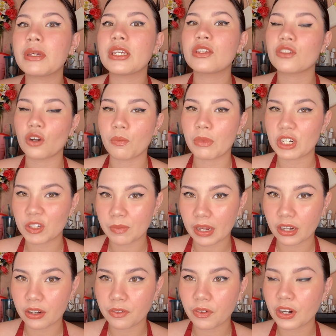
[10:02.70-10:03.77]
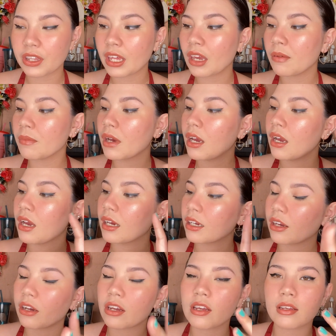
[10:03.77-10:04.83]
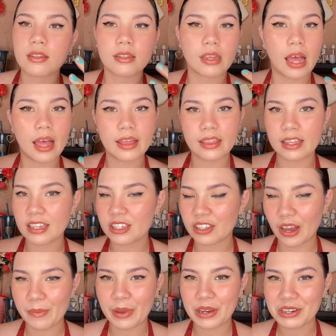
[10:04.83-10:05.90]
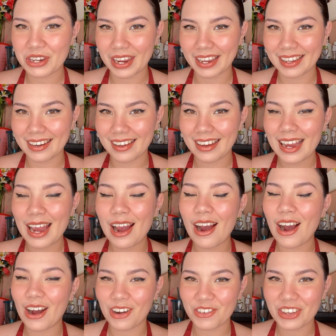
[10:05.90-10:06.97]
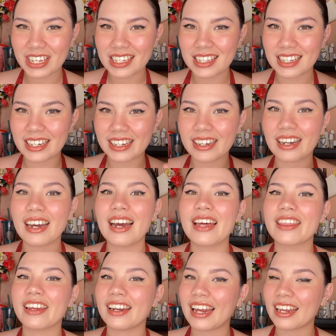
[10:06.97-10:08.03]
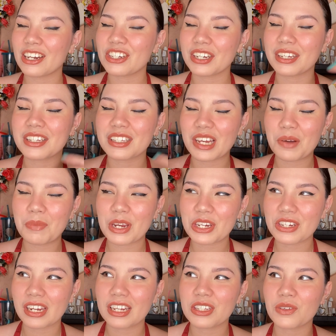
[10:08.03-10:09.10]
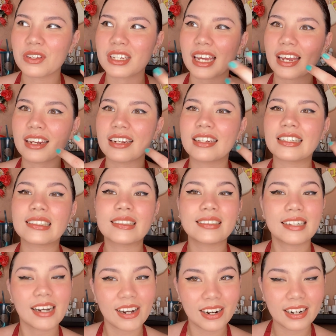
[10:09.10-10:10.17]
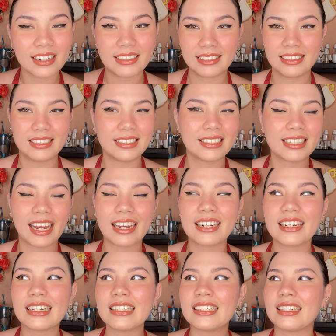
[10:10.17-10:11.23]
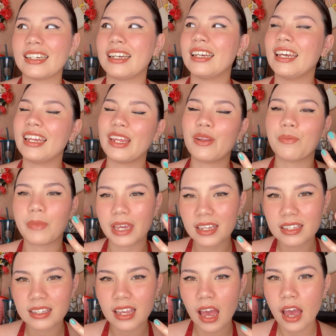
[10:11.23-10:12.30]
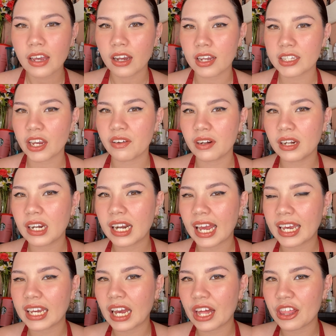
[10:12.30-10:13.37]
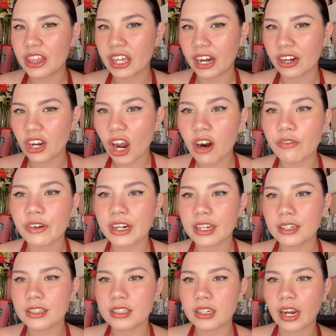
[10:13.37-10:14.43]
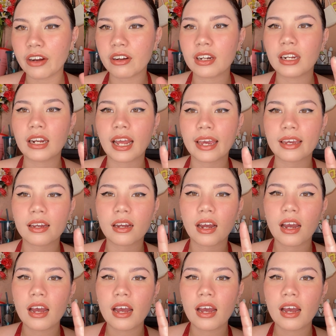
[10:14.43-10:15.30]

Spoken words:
so much better for them, because this is not my shade. Obviously, their lighter shade is not my shade, so it's kind of hard. It's kind of hit and miss, because I really like their coverage. I really like